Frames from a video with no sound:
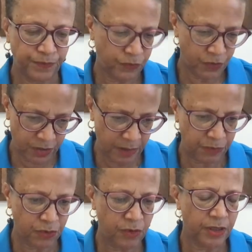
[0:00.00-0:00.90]

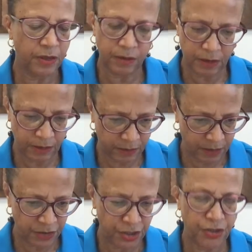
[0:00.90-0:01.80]
stepdaughter
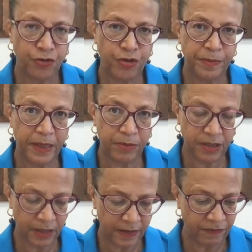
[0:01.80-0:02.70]
continued to be able
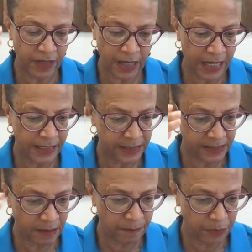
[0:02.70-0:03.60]
to live there, and at
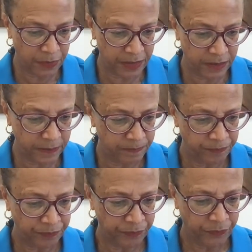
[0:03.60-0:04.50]
some point
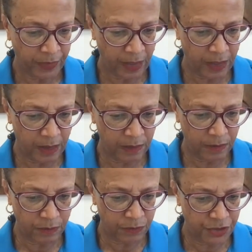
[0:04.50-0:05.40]

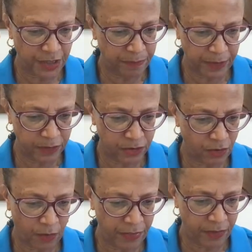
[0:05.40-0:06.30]
she built
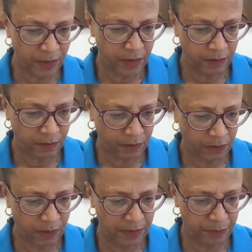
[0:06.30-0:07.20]
on the
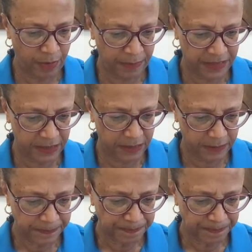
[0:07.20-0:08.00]
premises.